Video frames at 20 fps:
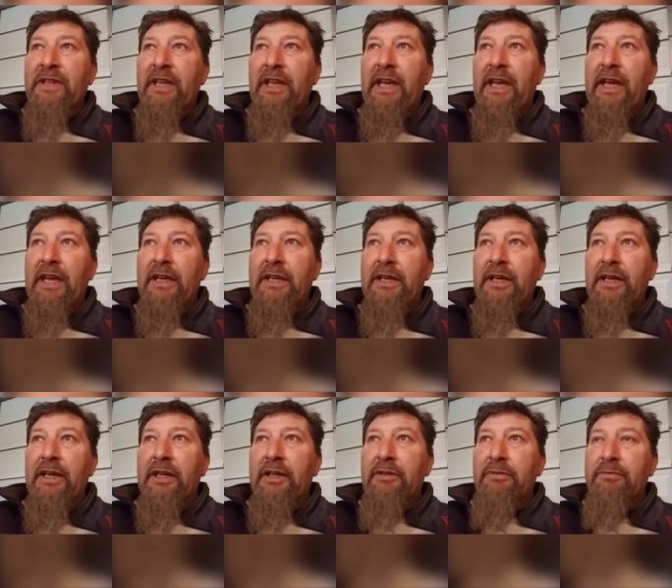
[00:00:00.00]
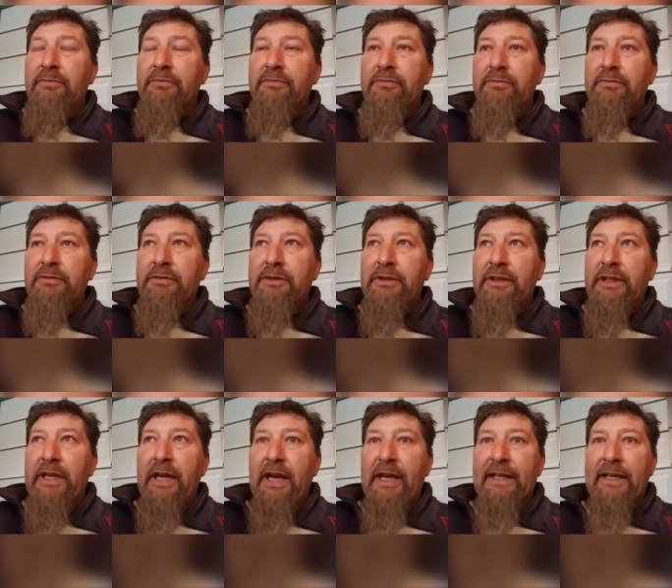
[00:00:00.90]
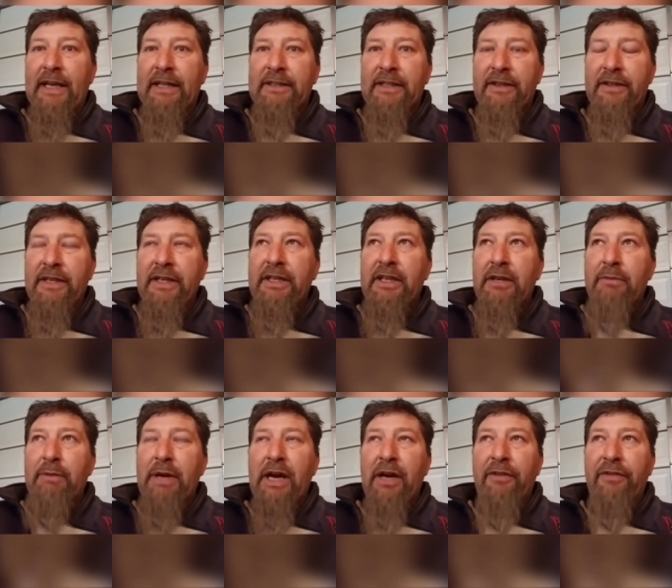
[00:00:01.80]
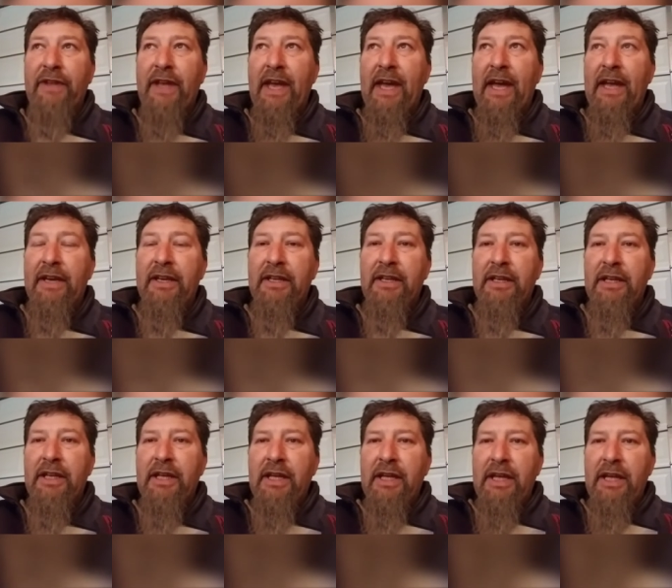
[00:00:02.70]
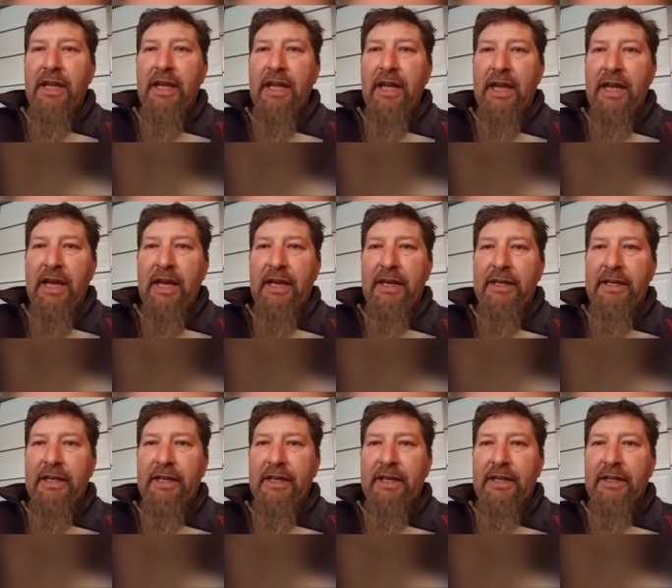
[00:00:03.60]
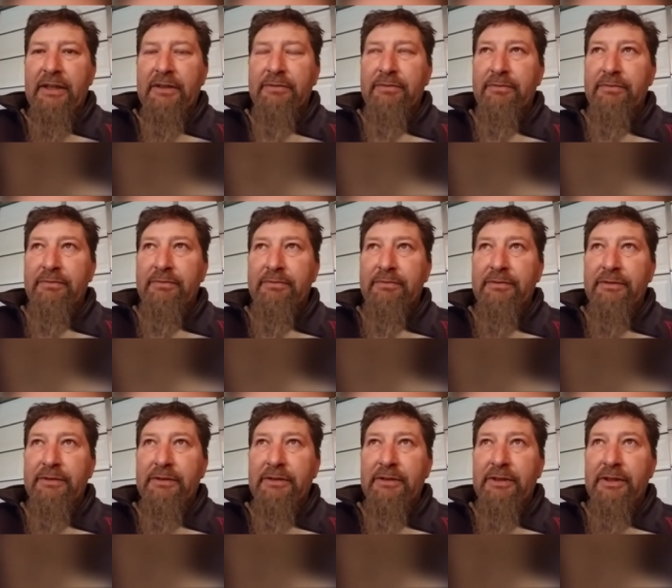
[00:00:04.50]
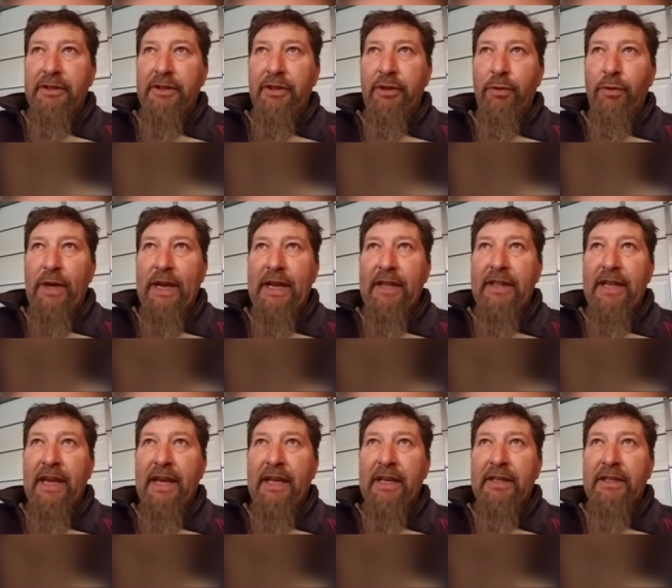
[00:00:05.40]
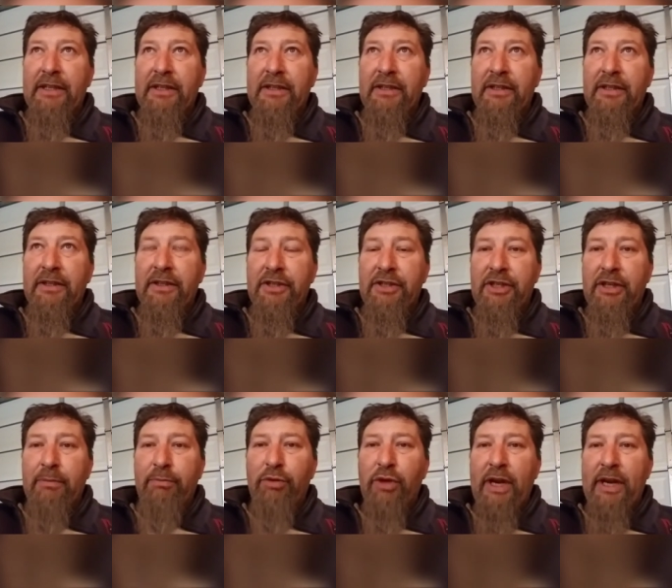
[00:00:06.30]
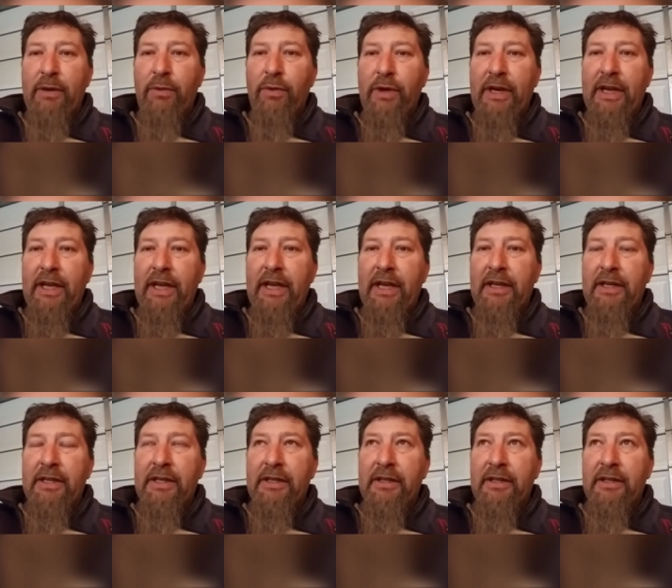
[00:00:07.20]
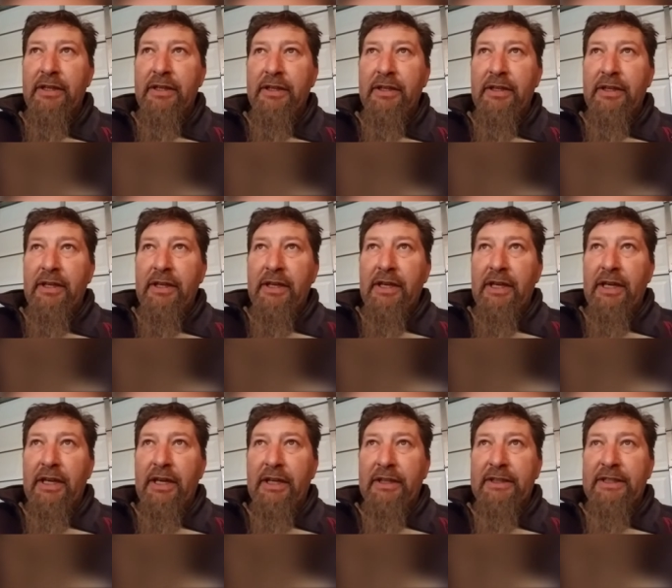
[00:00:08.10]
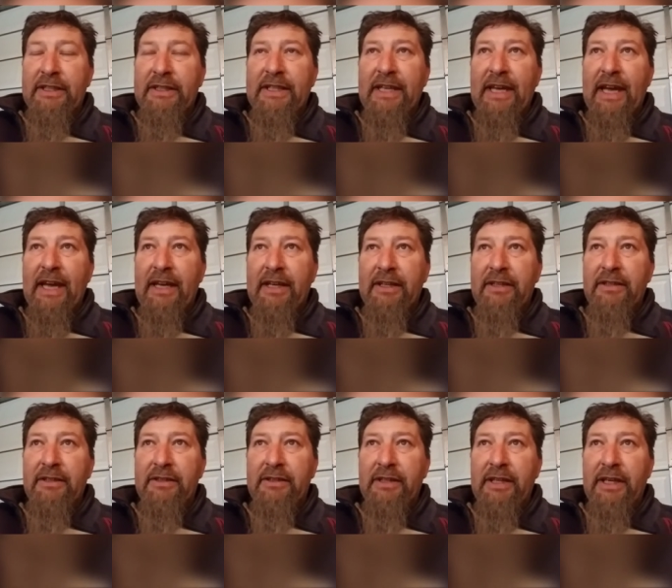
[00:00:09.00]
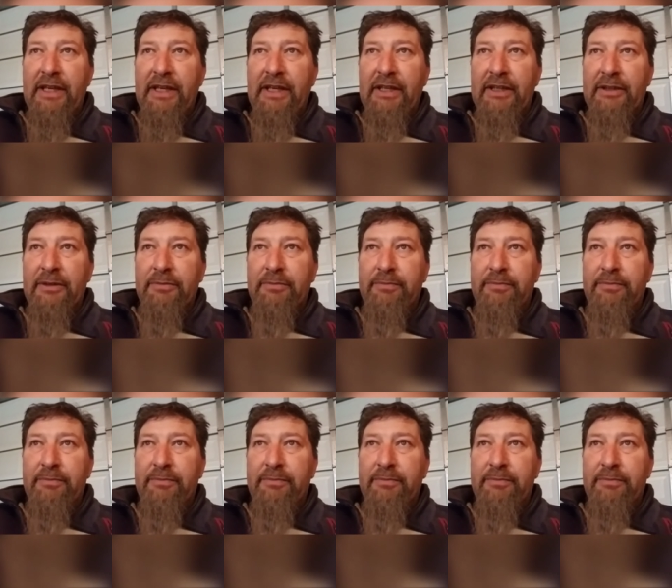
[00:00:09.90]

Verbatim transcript: And uh, I got to thinking about that and uh, the way that the shipwright went ahead and uh, did that uh,